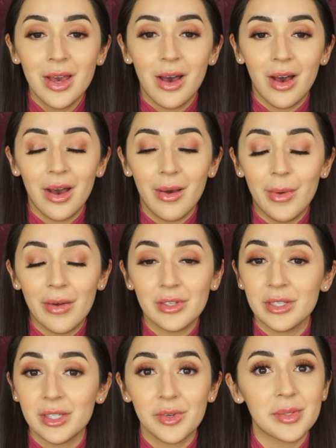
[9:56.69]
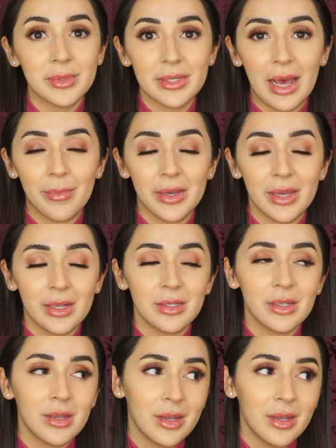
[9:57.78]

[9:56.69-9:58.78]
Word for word: um, ever since Christmas happened.